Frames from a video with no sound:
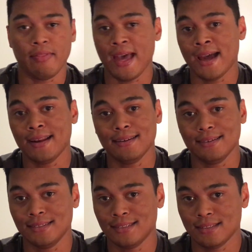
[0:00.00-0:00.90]
that
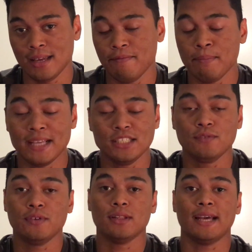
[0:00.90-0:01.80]
is, it makes
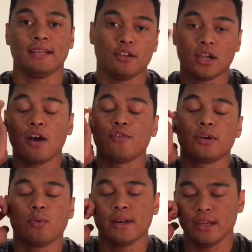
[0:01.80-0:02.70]
you feel like you're
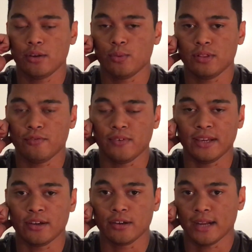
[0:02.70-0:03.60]
covering one ear with your
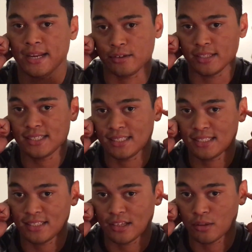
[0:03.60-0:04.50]
finger and you're listening
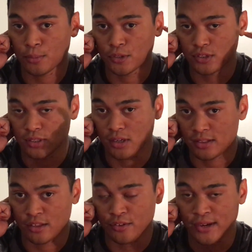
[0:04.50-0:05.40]
to the other person
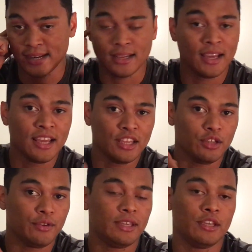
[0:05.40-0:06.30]
on the other end.
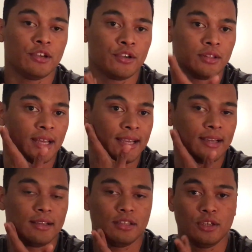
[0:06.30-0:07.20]
You hear
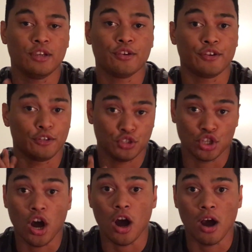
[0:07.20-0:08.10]
your
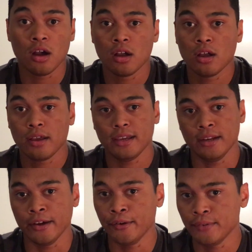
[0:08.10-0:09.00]
jaw,
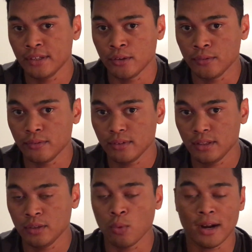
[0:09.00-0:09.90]

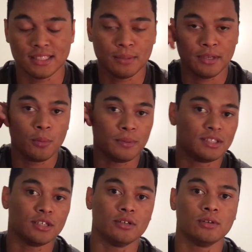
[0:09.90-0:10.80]
you want it to be open.
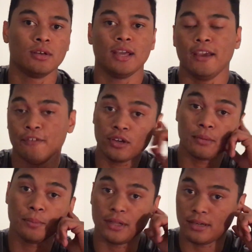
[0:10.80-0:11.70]
So if you're
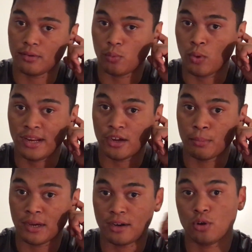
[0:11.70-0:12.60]
gonna put one
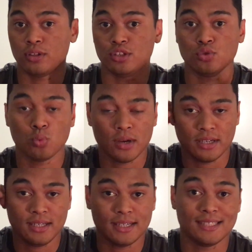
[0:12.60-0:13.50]
earbud and only use one,
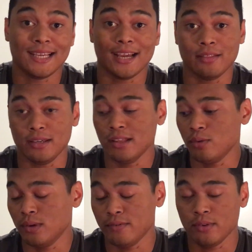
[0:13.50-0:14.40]
you need to take out the
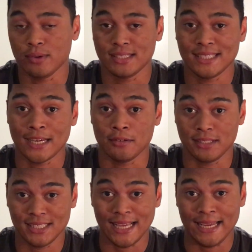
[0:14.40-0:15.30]
other one if you want to
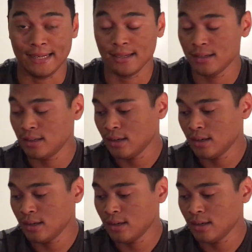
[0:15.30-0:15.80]
sound sane.